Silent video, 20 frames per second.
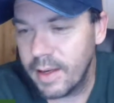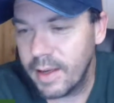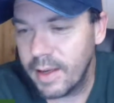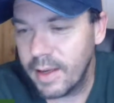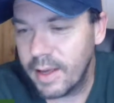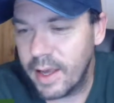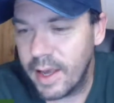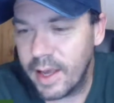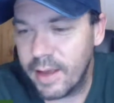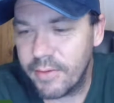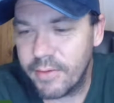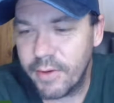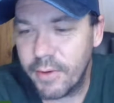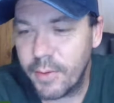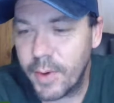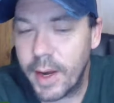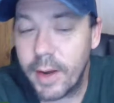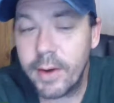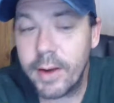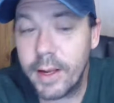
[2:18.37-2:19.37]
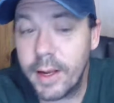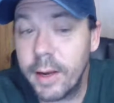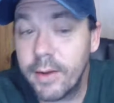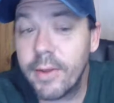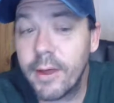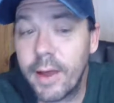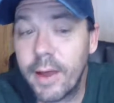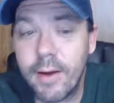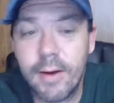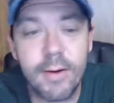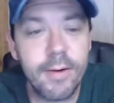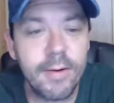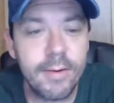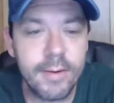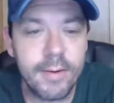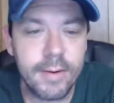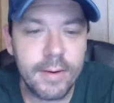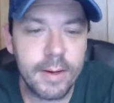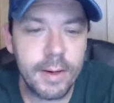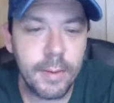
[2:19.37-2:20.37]
Yeah, so around here they
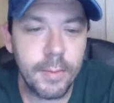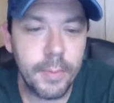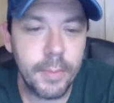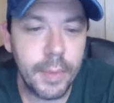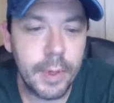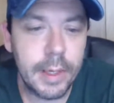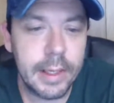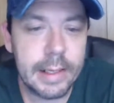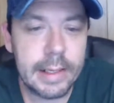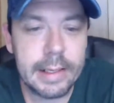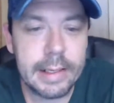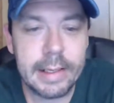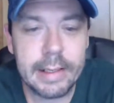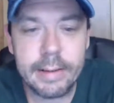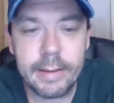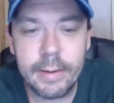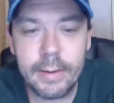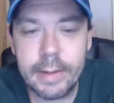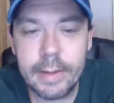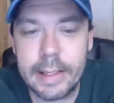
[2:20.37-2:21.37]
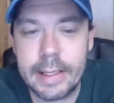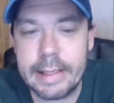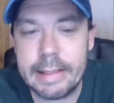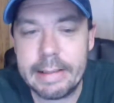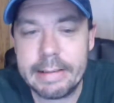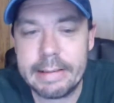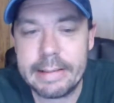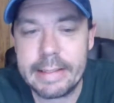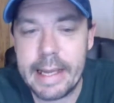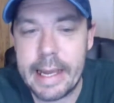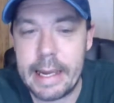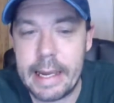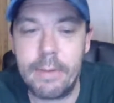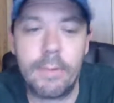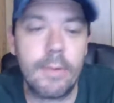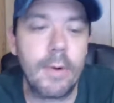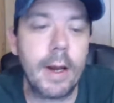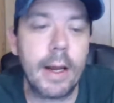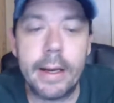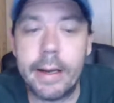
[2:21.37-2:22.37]
are completely and totally insane
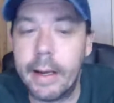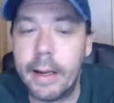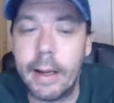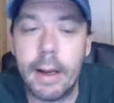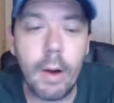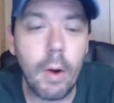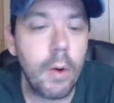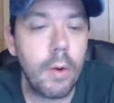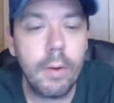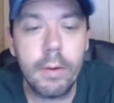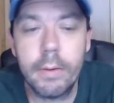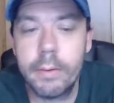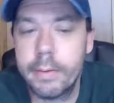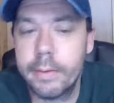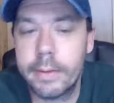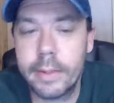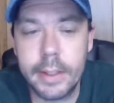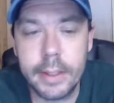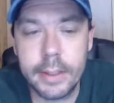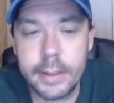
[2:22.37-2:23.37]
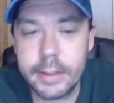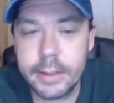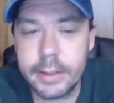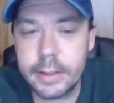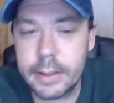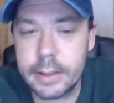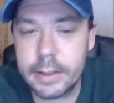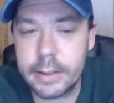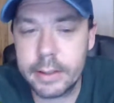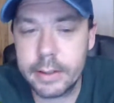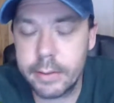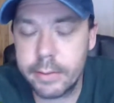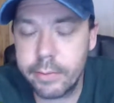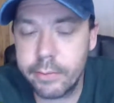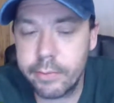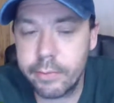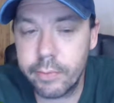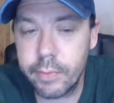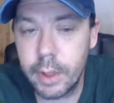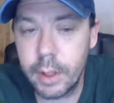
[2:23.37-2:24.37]
right now. There's just
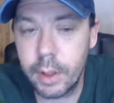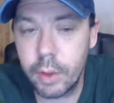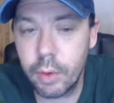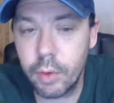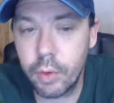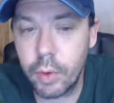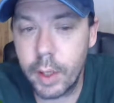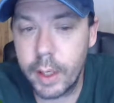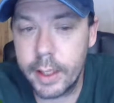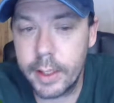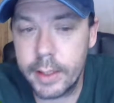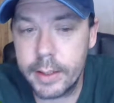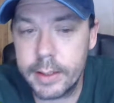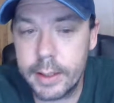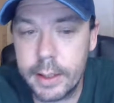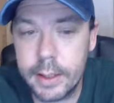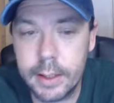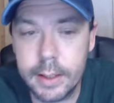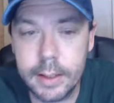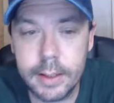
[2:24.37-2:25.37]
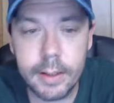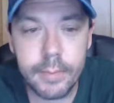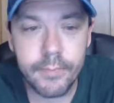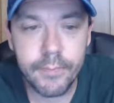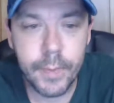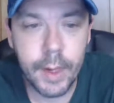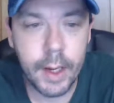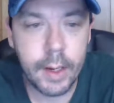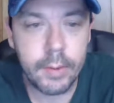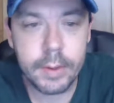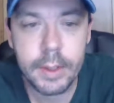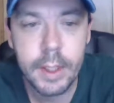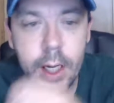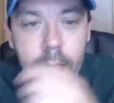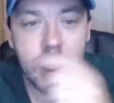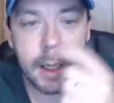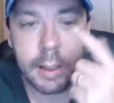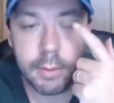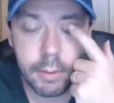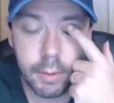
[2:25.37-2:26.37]
crazy, and I was
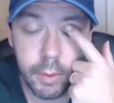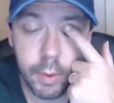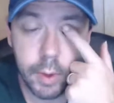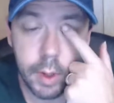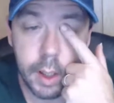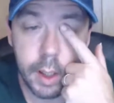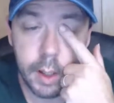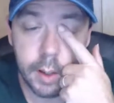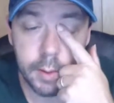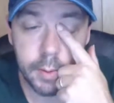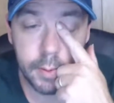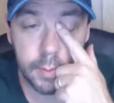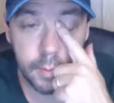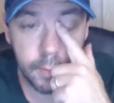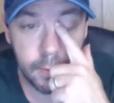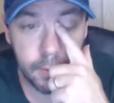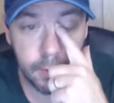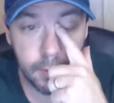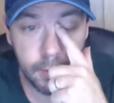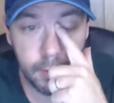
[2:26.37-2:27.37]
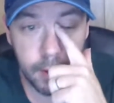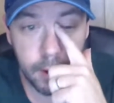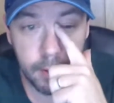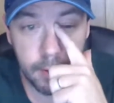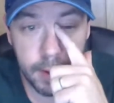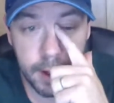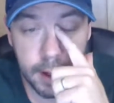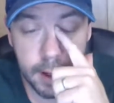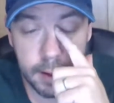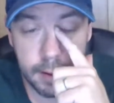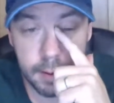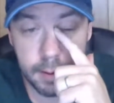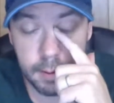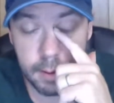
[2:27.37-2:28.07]
talking to one of my